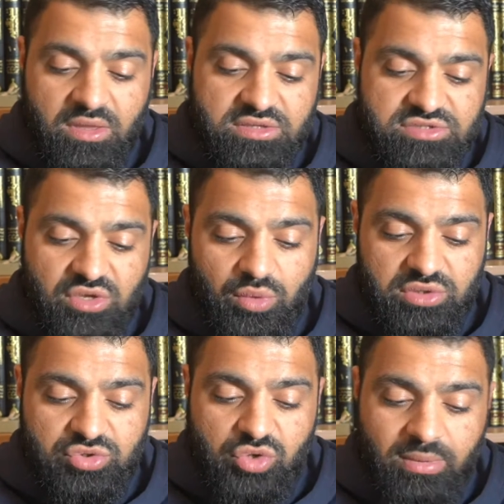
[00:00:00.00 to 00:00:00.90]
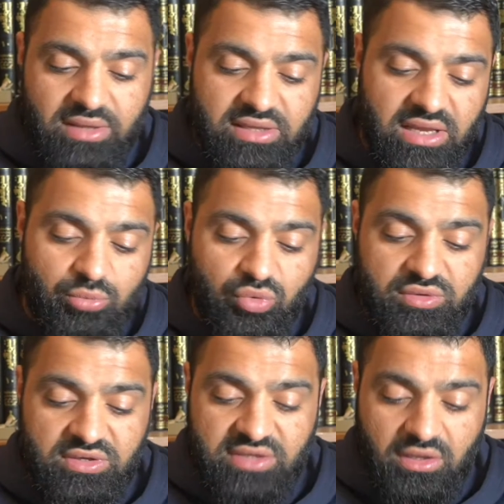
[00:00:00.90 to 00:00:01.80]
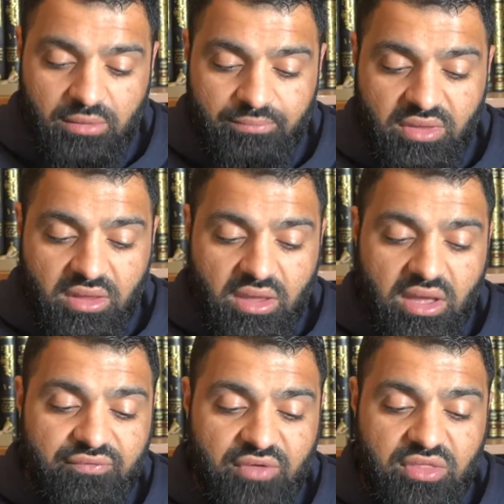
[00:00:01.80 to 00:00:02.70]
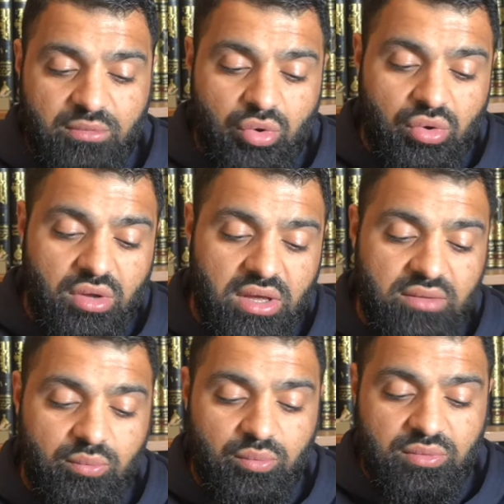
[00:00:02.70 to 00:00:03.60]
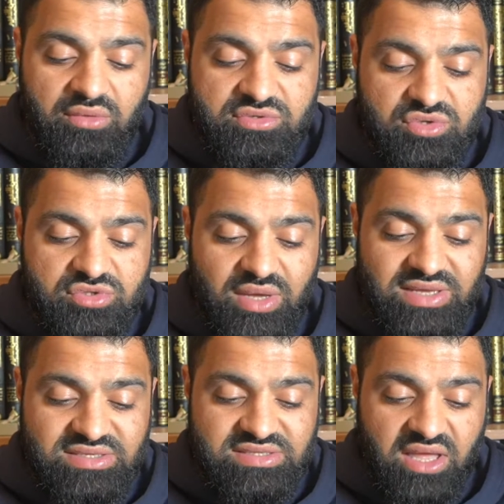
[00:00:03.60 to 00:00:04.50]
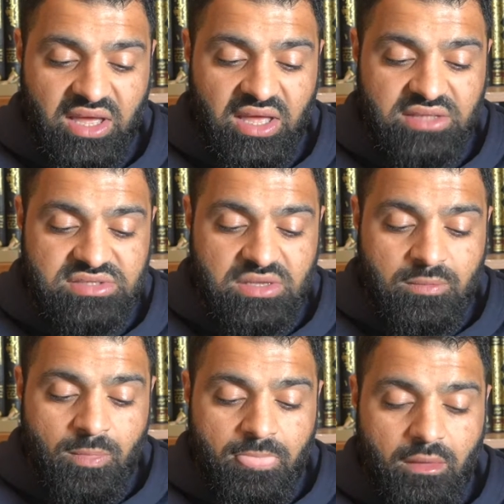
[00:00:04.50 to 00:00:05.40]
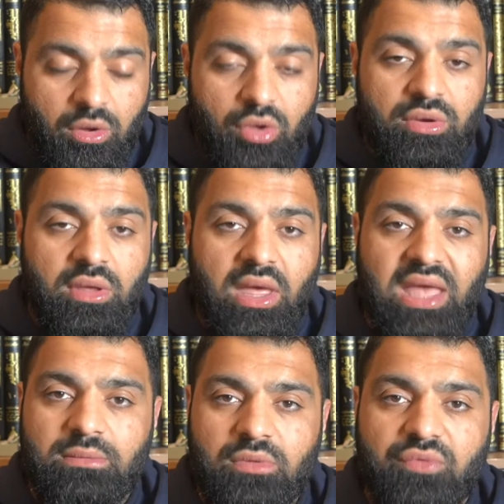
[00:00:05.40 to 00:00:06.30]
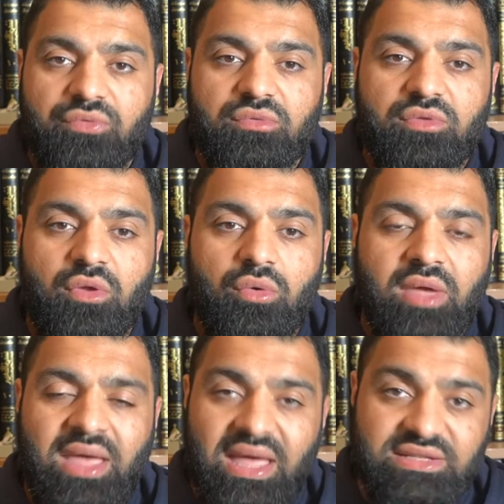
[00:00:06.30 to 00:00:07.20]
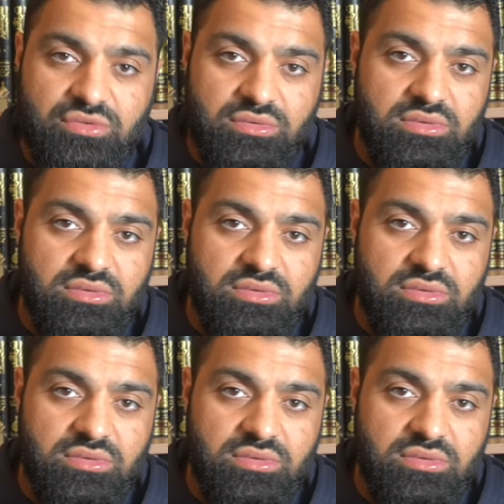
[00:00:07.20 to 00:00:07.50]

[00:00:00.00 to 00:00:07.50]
So we'll talk about that in more detail. Furthermore, there is also a zakat on animals, so cattle.